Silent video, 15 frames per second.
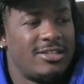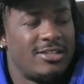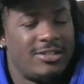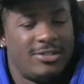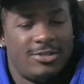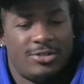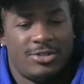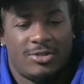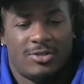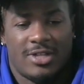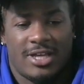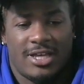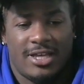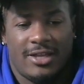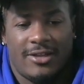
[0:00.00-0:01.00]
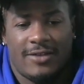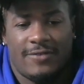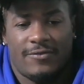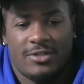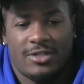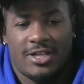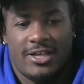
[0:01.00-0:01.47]
You know, like I
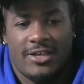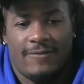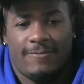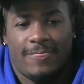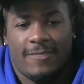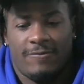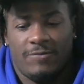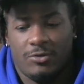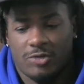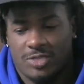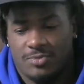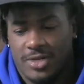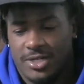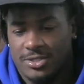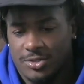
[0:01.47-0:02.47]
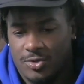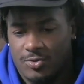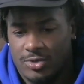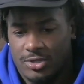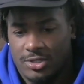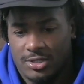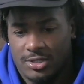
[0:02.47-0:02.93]
feel like if you respect
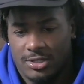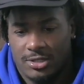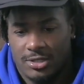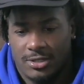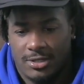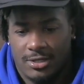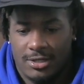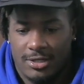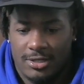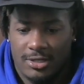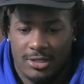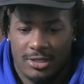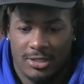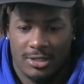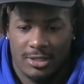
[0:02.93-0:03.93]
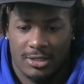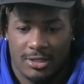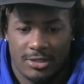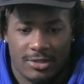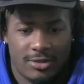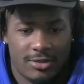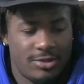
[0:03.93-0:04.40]
someone, then
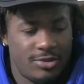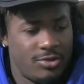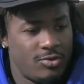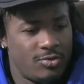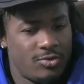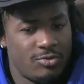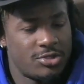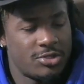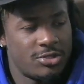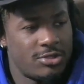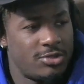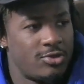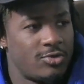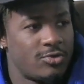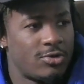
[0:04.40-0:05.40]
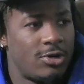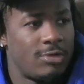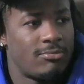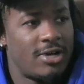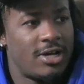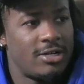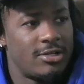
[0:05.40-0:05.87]
you you shouldn't do wrong
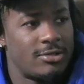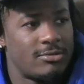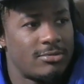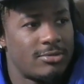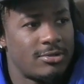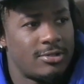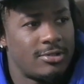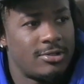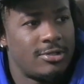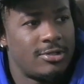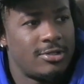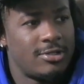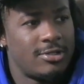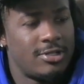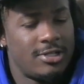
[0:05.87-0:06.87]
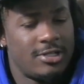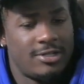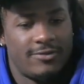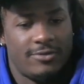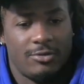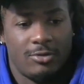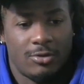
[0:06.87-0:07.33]
by them, and if
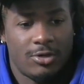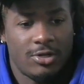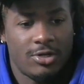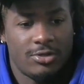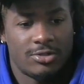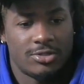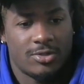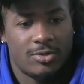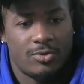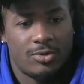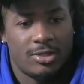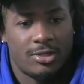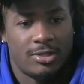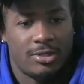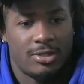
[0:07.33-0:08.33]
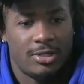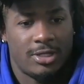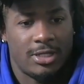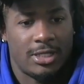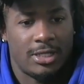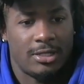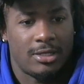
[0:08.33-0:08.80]
you loyal to someone,
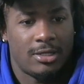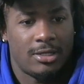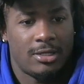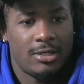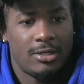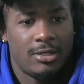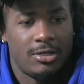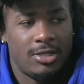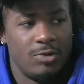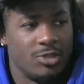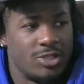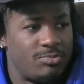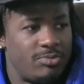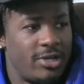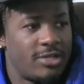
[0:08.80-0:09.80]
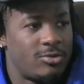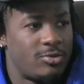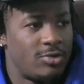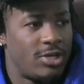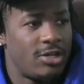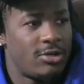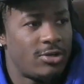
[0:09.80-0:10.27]
then you respect who
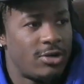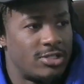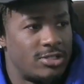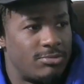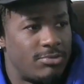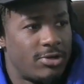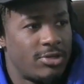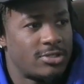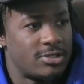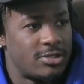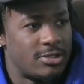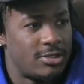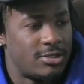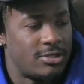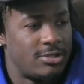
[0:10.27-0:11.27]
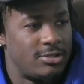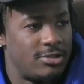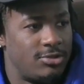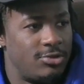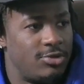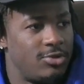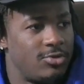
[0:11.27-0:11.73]
they are as a person to
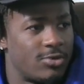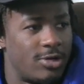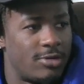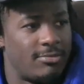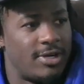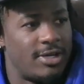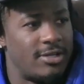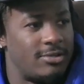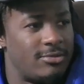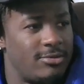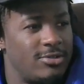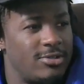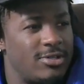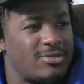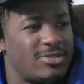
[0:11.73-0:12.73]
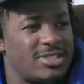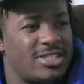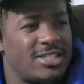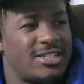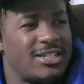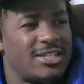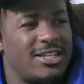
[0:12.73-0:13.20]
do wrong by them. You know what I'm saying?
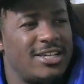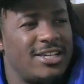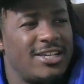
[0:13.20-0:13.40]
Mm.